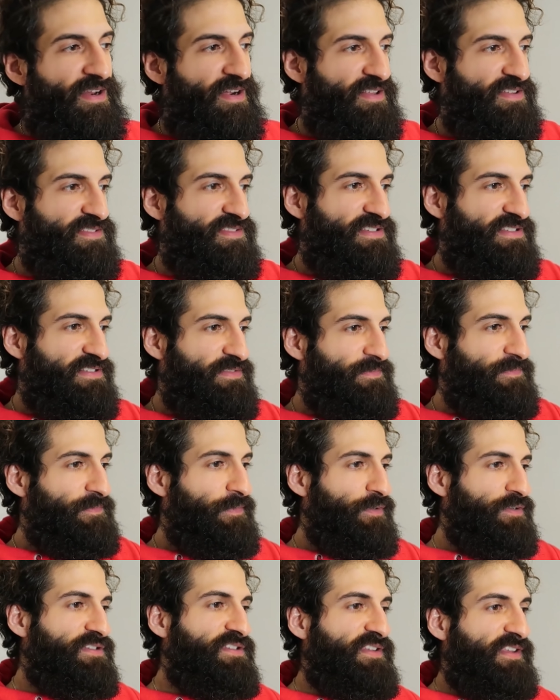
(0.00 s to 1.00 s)
It is the
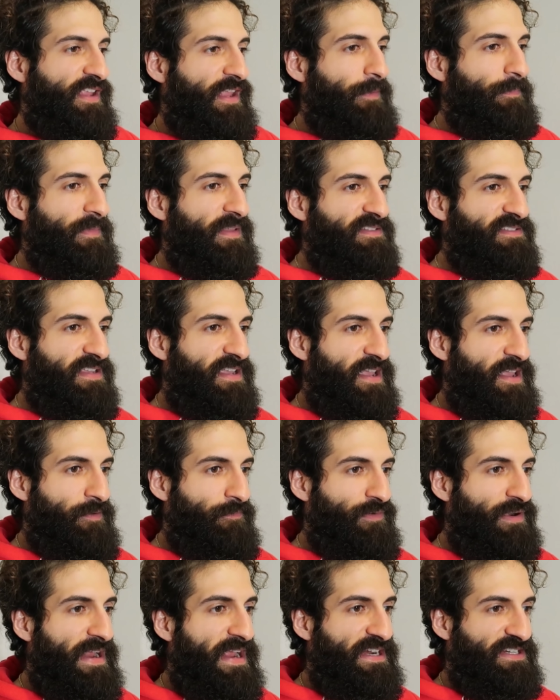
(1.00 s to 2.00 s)
first game that's
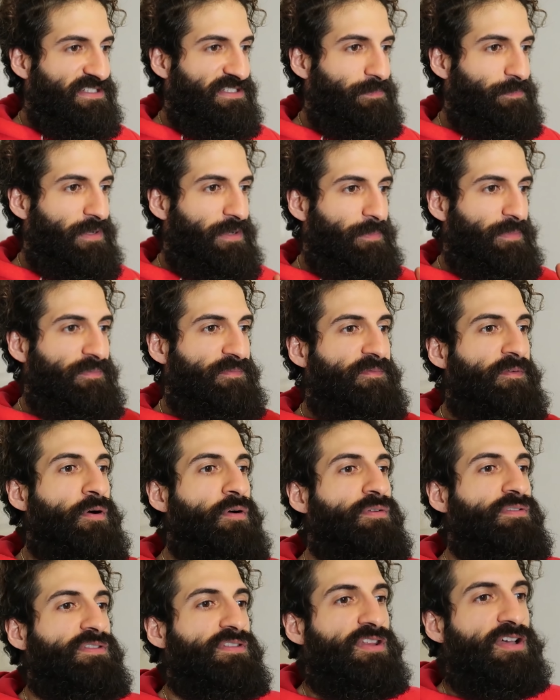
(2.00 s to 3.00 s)
ever actually made me
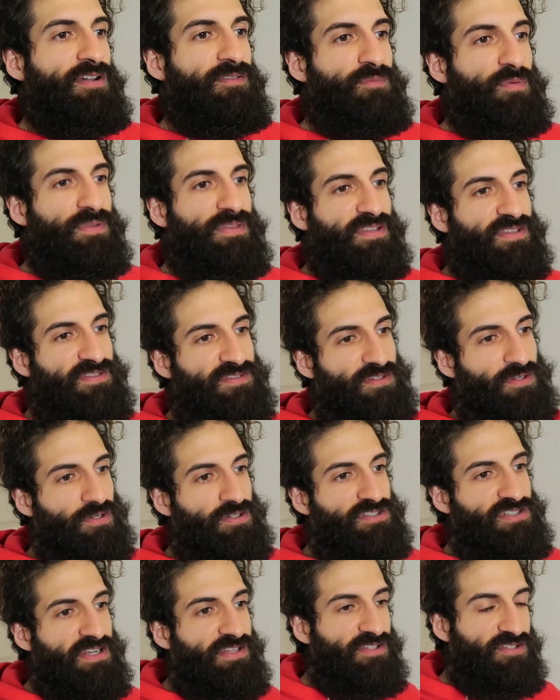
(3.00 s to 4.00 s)
fall in love with the
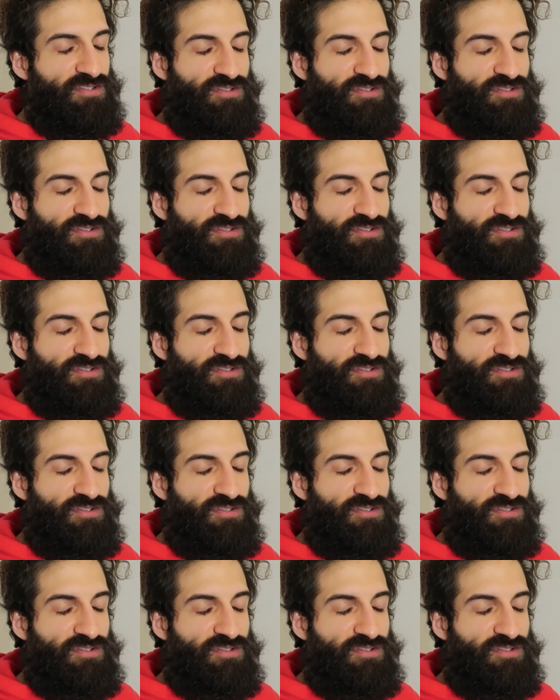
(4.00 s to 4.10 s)
Search and